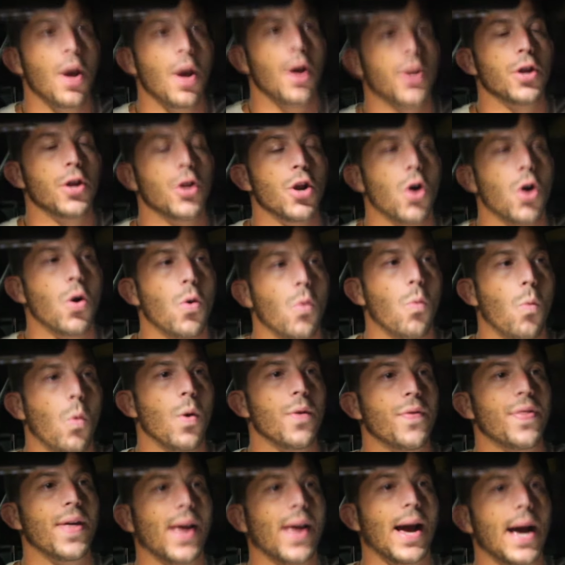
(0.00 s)
You know,
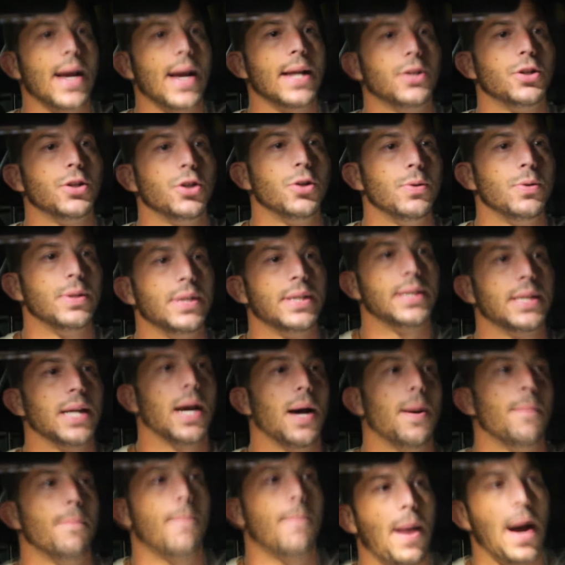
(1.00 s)
one thing I do is
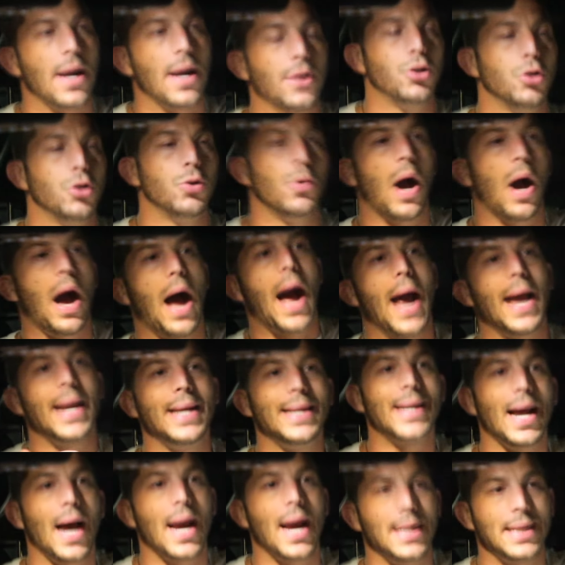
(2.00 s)
I do
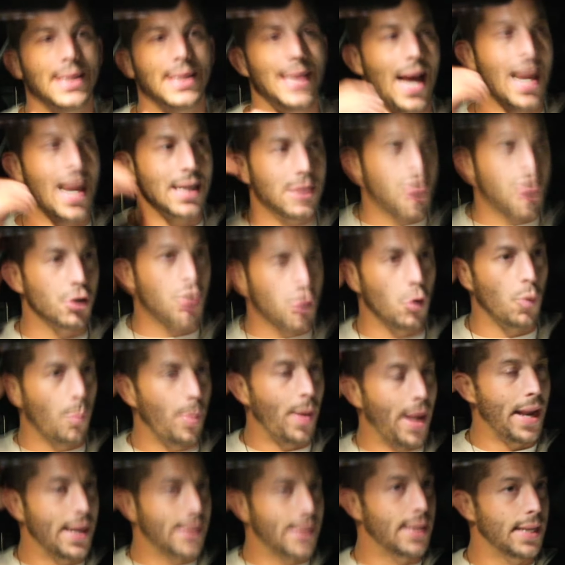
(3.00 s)
iodine testicle
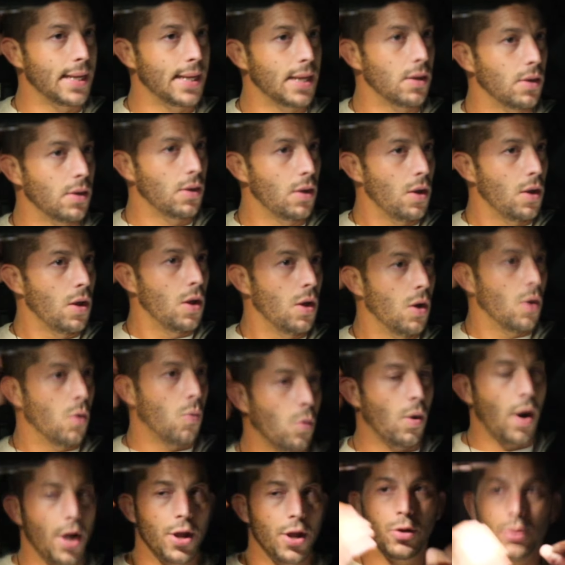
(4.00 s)
painting,
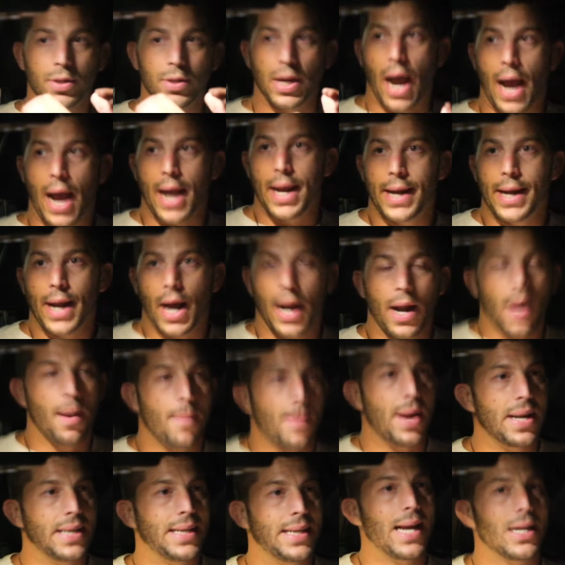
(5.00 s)
where I use iodine on
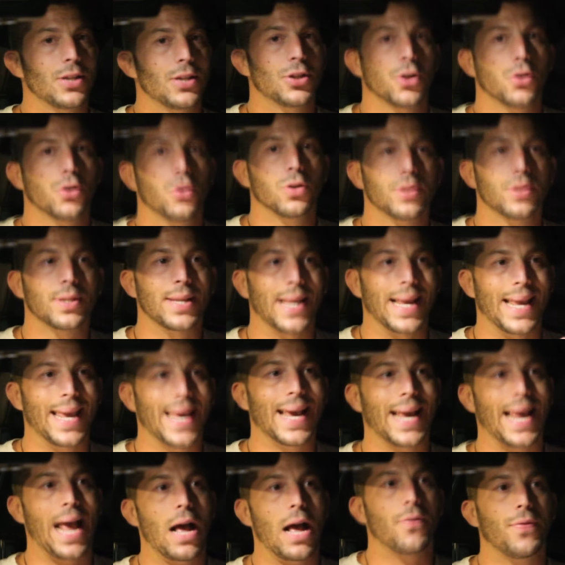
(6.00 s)
my testicles to
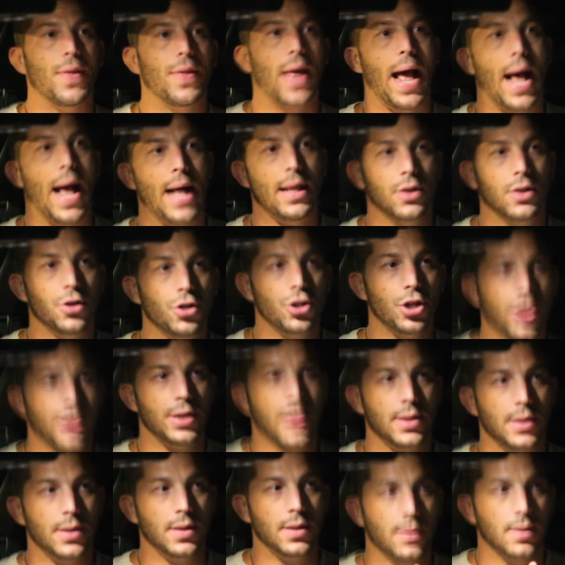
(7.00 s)
kick out the
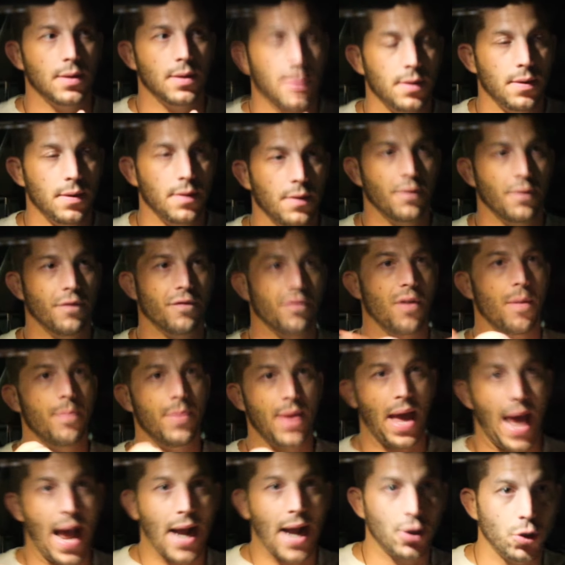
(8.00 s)
halogens from
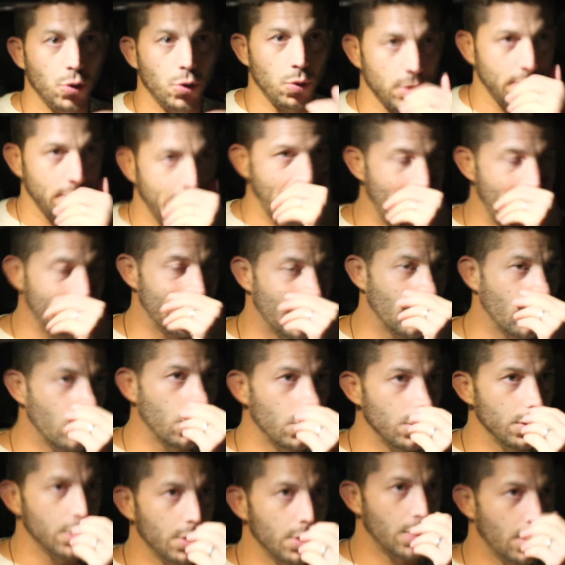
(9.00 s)
the actual
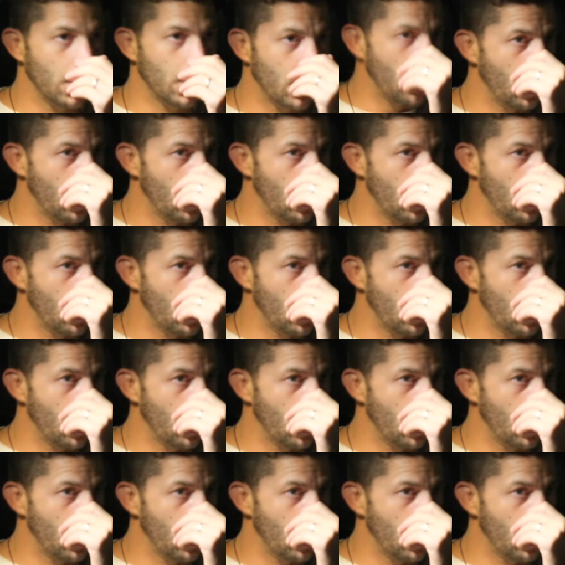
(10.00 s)
testicles.